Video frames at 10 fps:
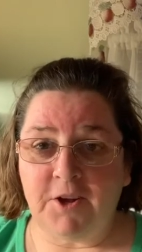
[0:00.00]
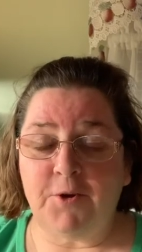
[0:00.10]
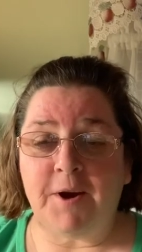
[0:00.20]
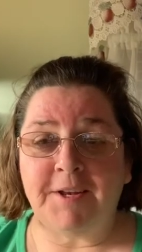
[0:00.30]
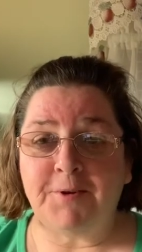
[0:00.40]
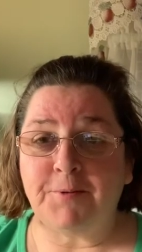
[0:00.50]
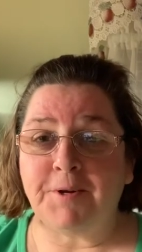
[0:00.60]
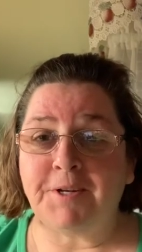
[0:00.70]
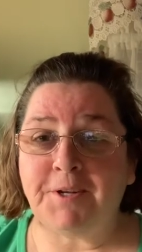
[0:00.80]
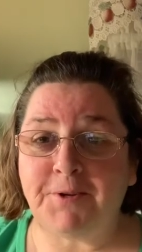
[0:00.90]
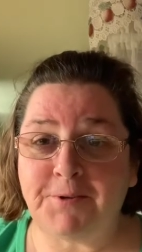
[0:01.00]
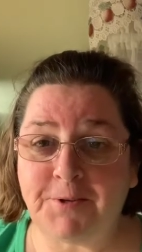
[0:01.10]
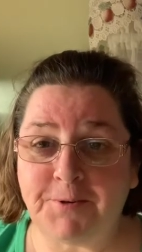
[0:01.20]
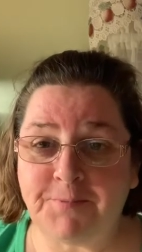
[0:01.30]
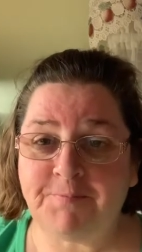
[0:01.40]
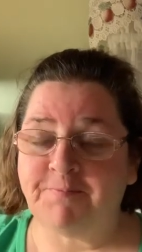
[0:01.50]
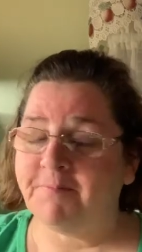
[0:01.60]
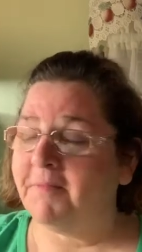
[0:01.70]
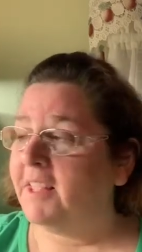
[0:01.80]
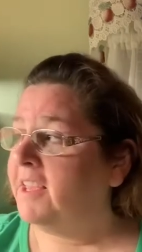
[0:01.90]
Oh, I know we're gonna go do.
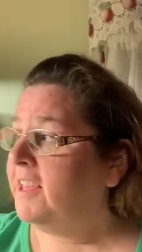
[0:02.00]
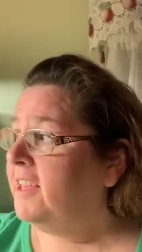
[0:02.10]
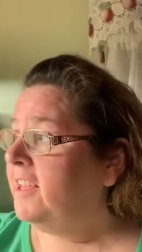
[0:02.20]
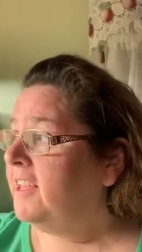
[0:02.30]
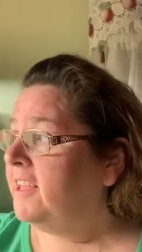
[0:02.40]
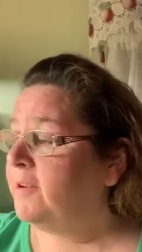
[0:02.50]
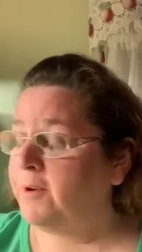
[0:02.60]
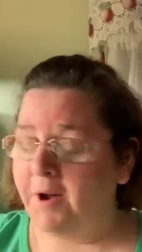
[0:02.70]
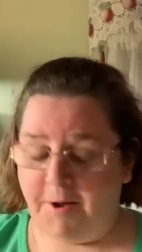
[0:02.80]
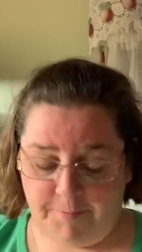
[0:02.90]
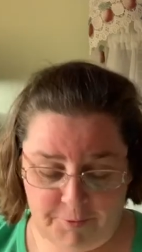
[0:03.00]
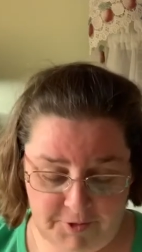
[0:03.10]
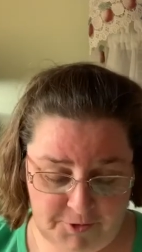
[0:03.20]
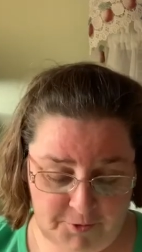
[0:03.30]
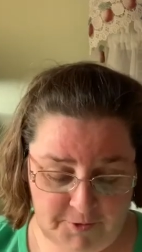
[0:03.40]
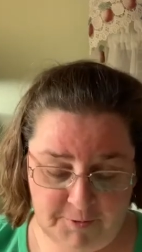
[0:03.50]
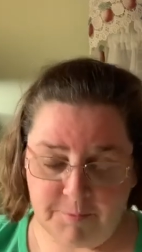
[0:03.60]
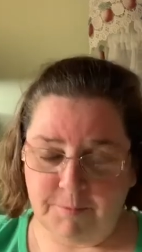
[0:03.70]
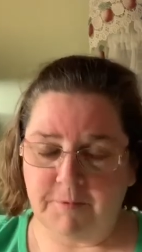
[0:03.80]
Uh, pretty soon, oh